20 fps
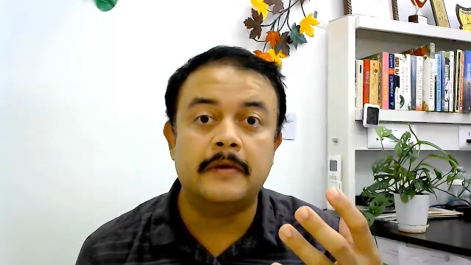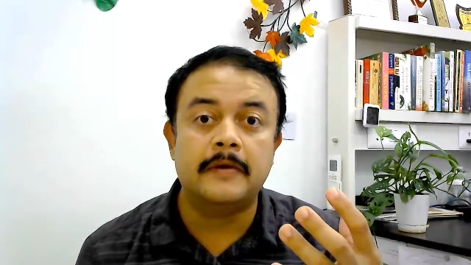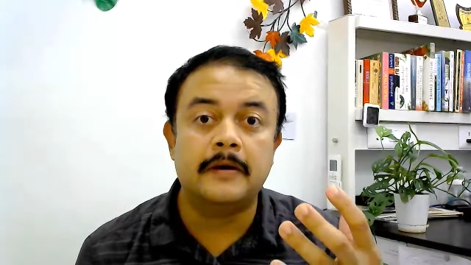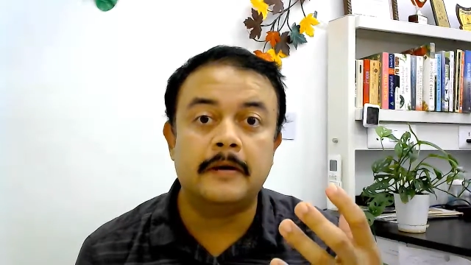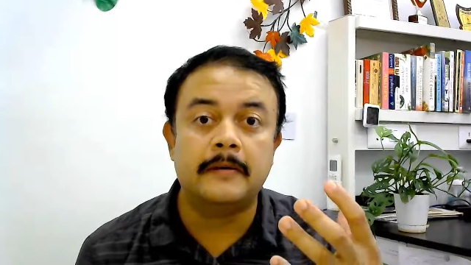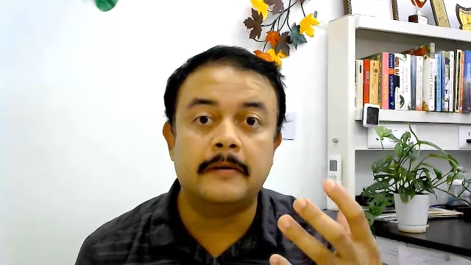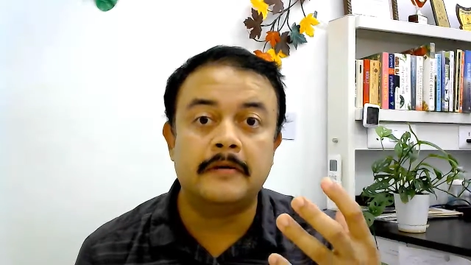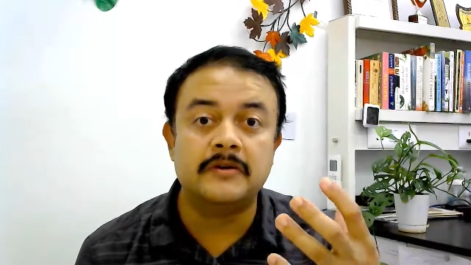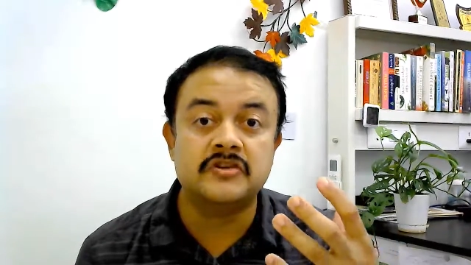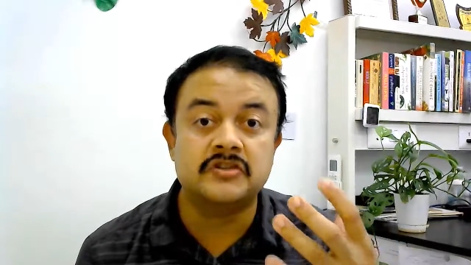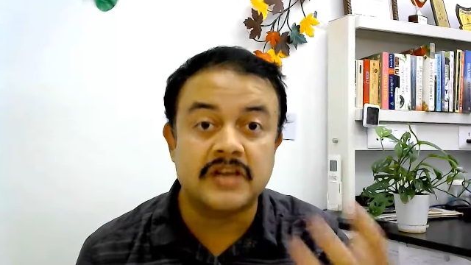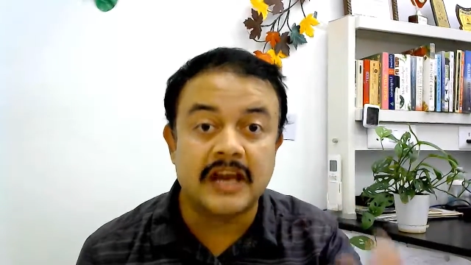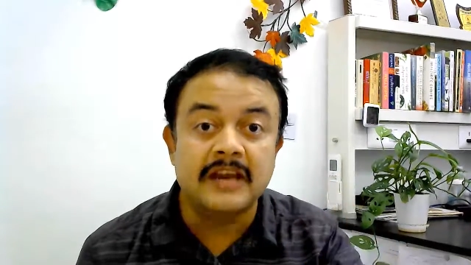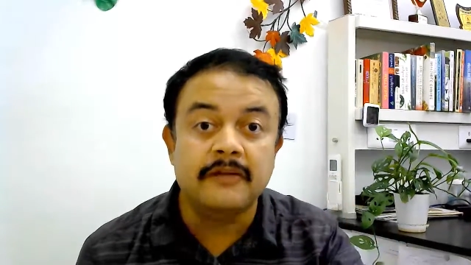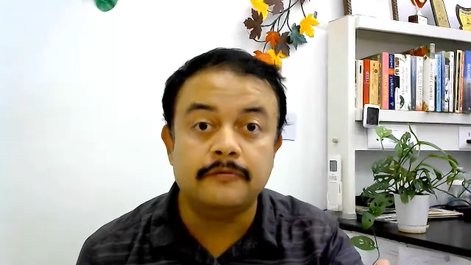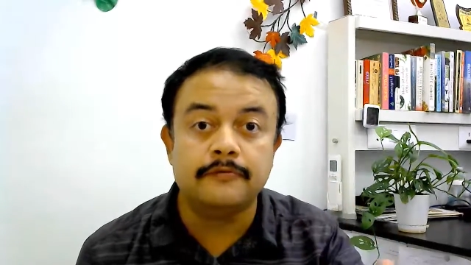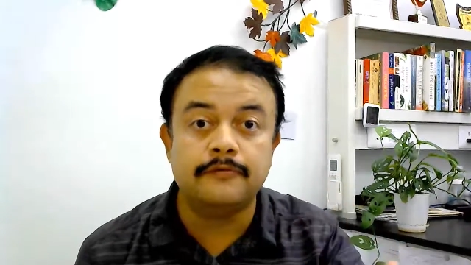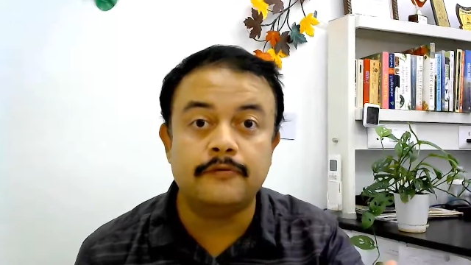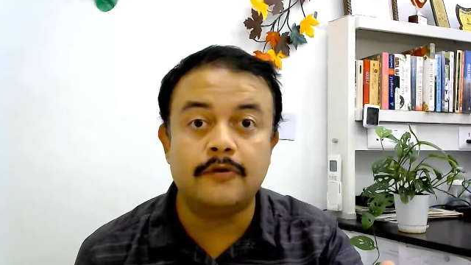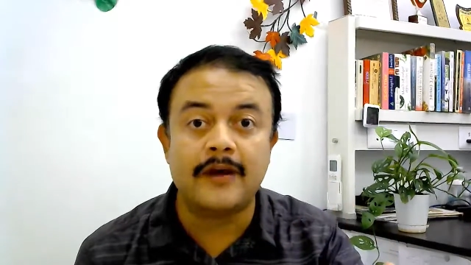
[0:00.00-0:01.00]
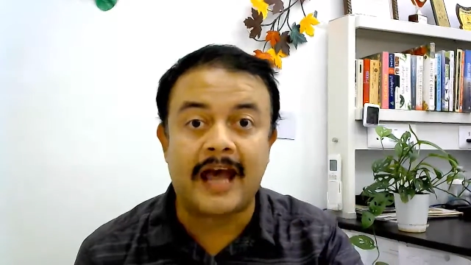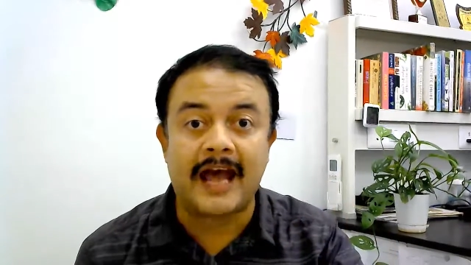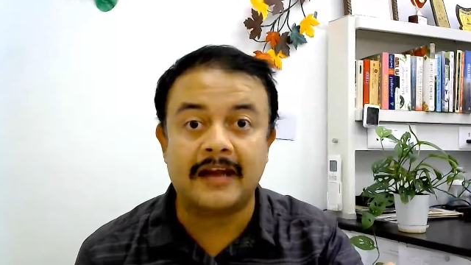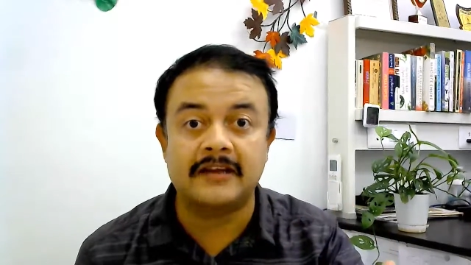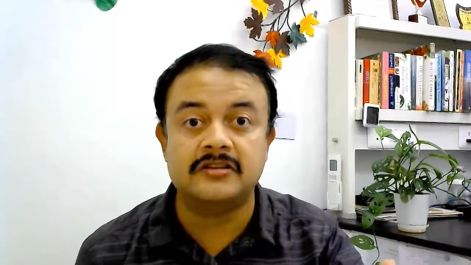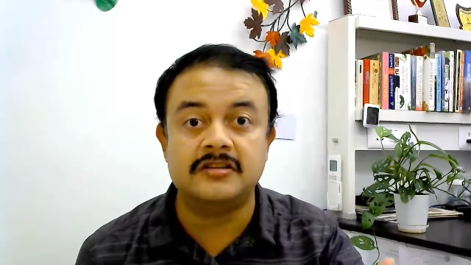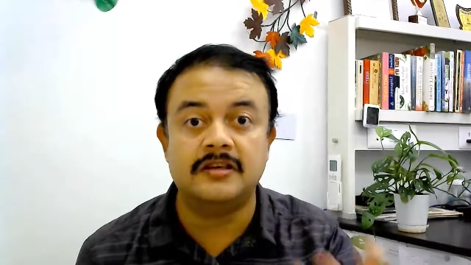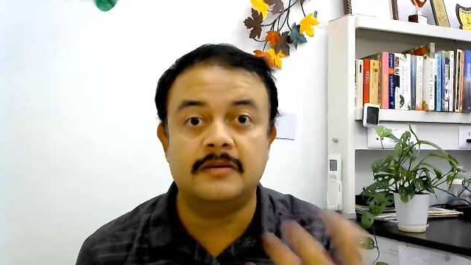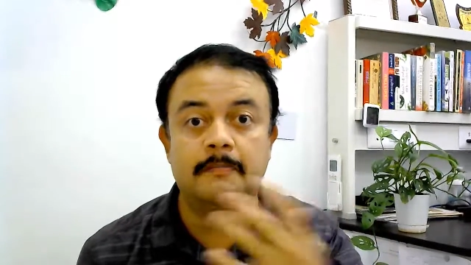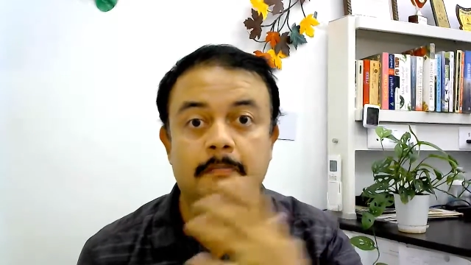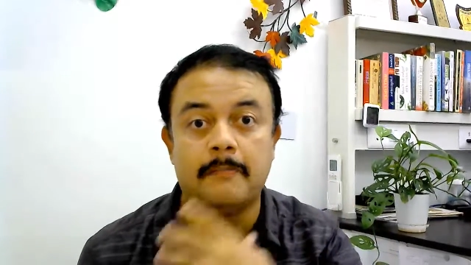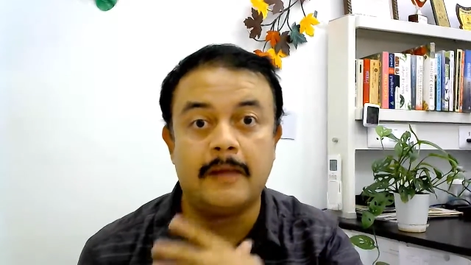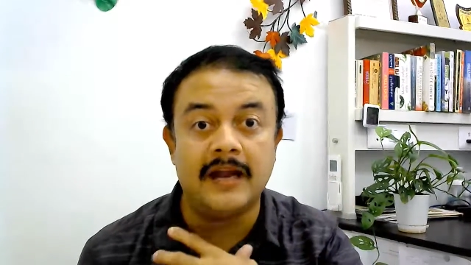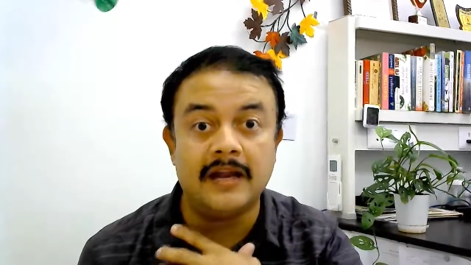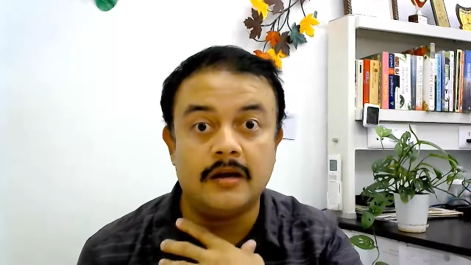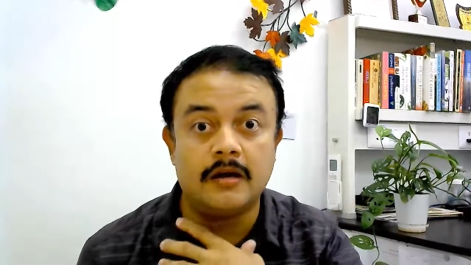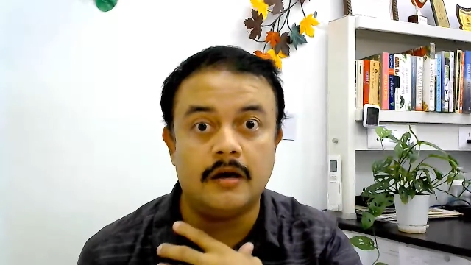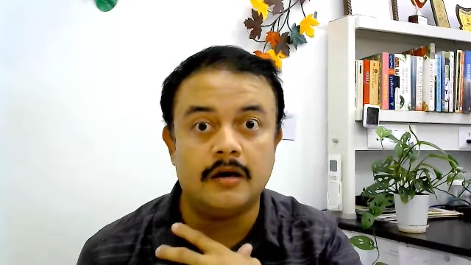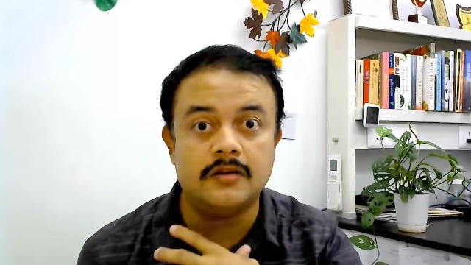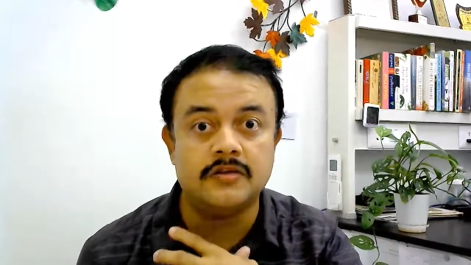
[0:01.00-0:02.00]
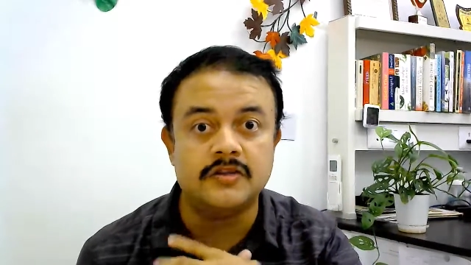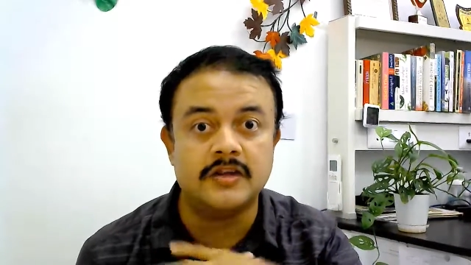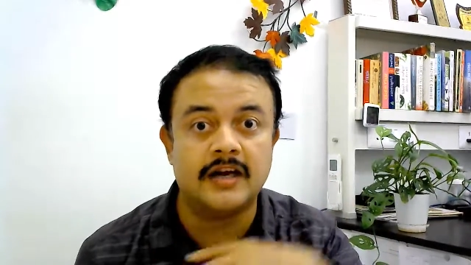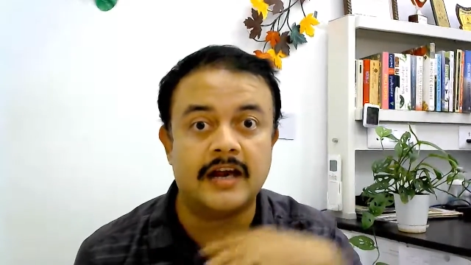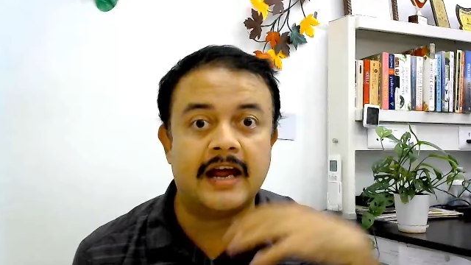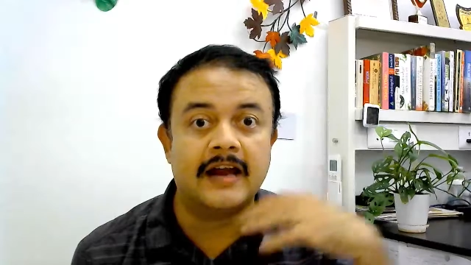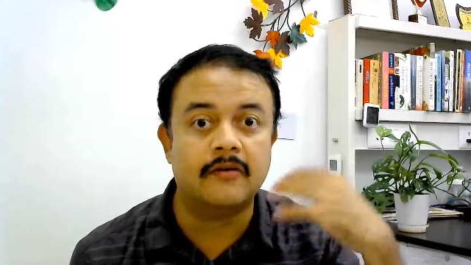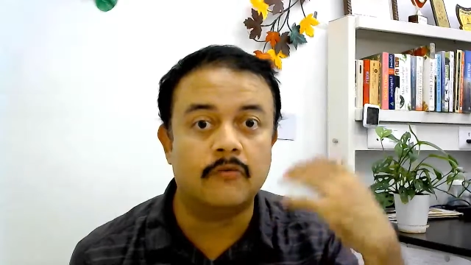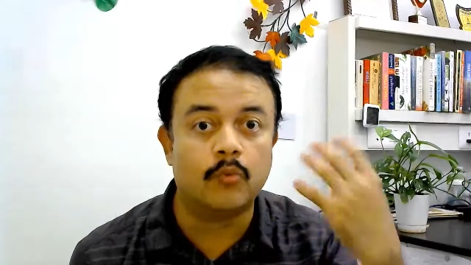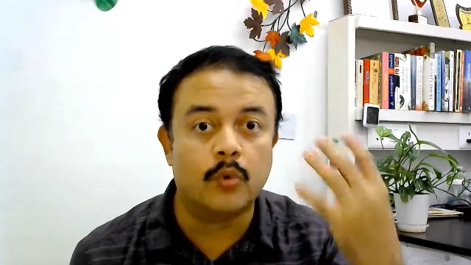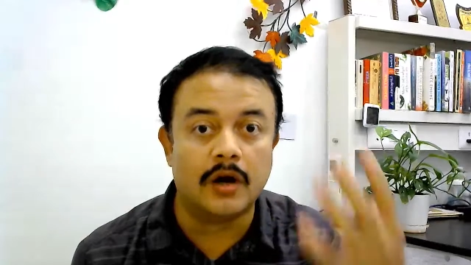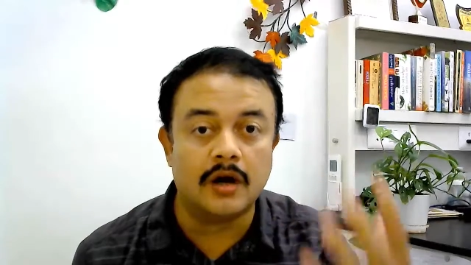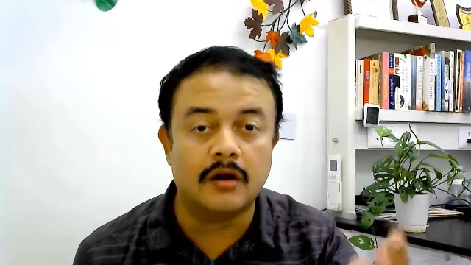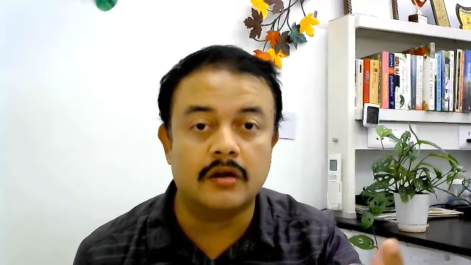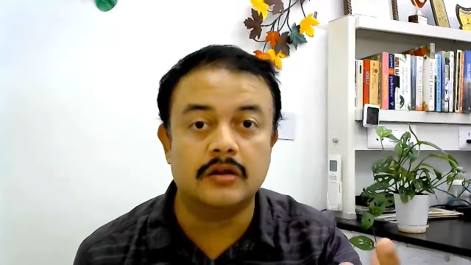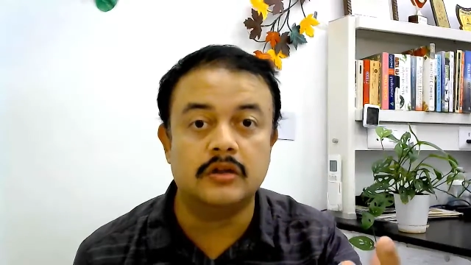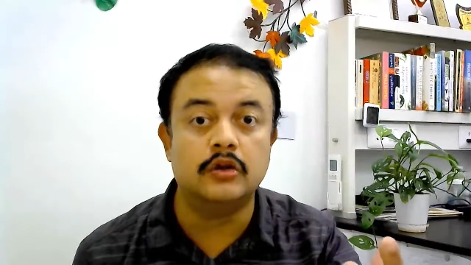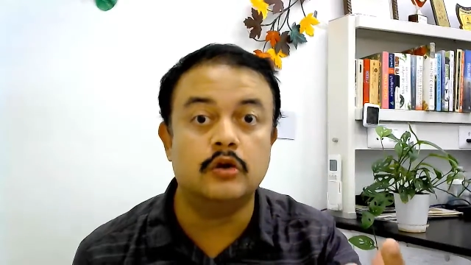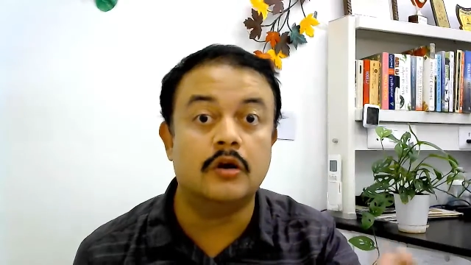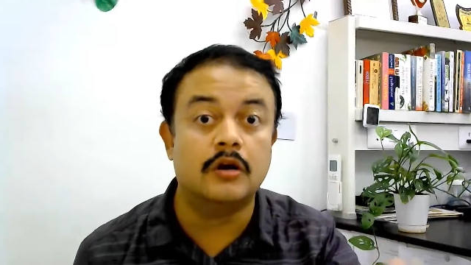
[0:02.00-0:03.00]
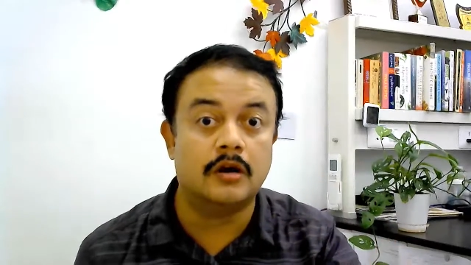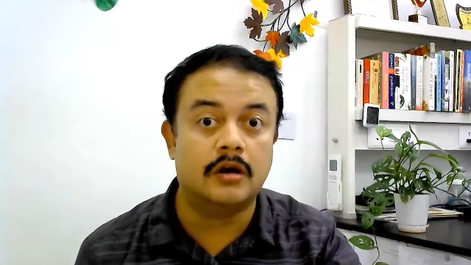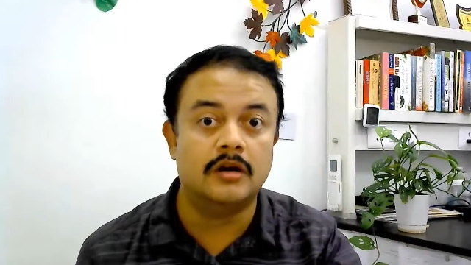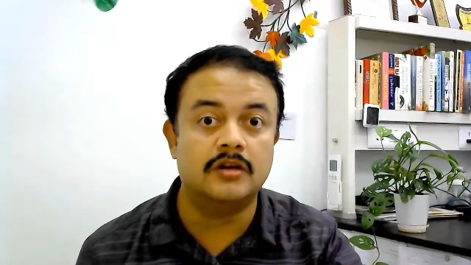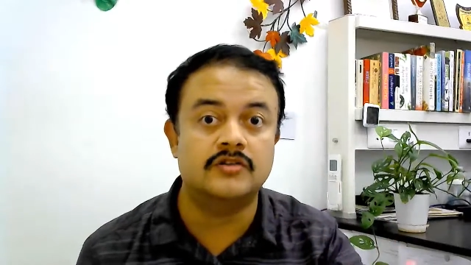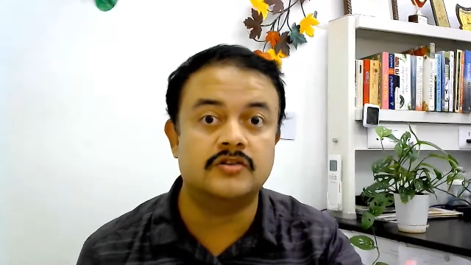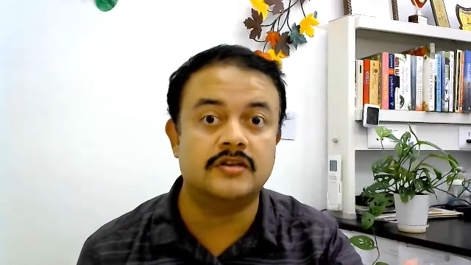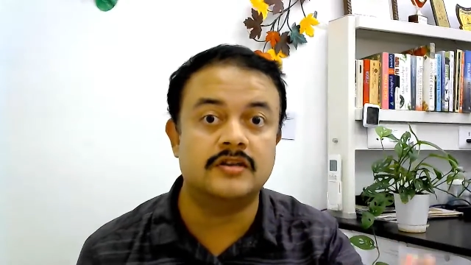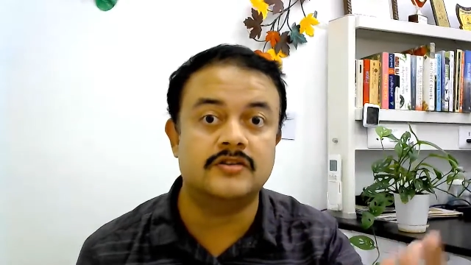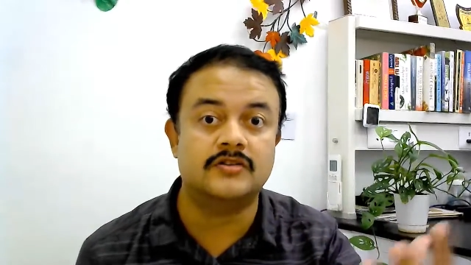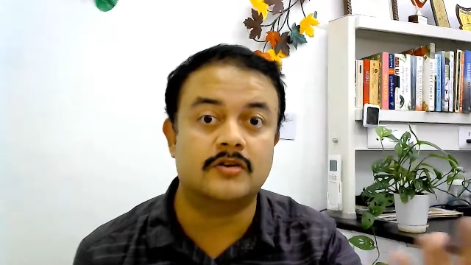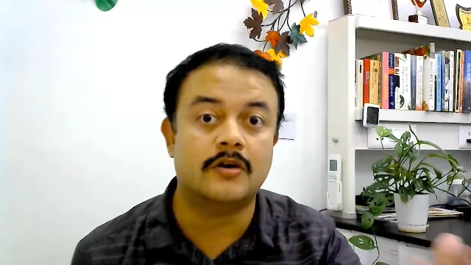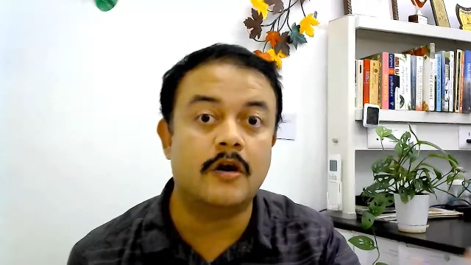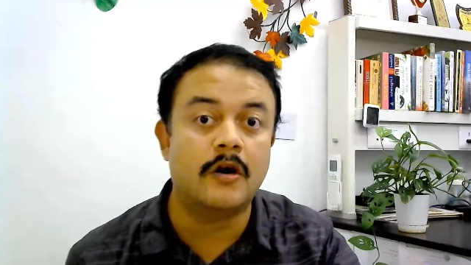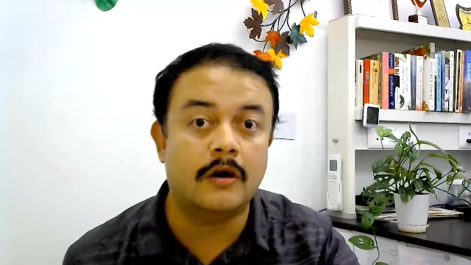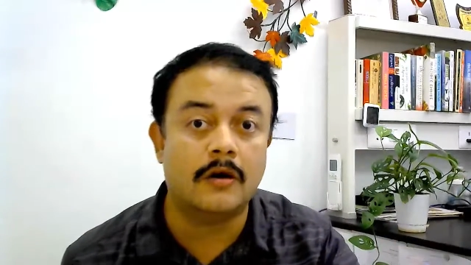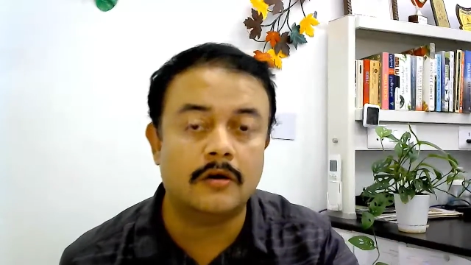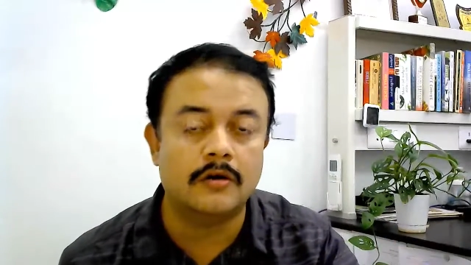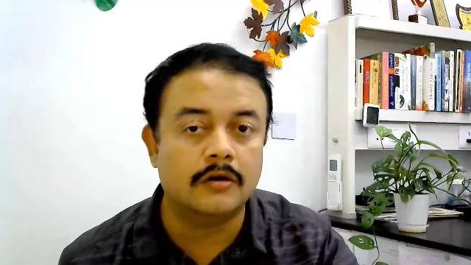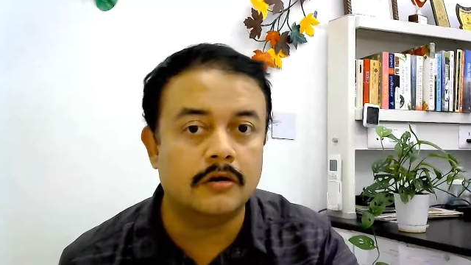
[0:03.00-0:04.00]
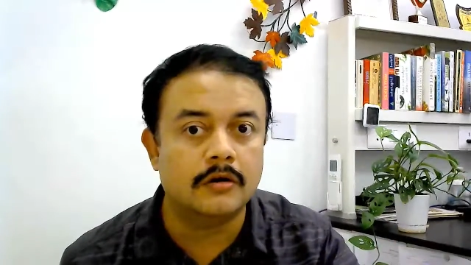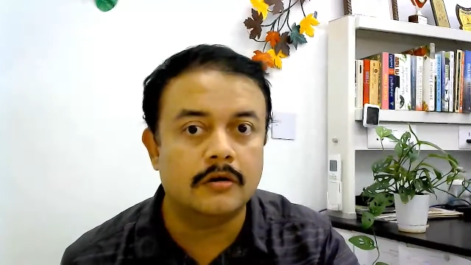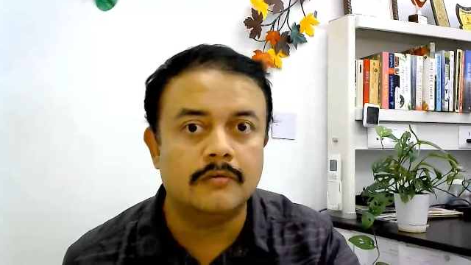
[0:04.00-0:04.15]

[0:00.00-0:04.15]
a shameful act in my culture, and what your culture is wrong.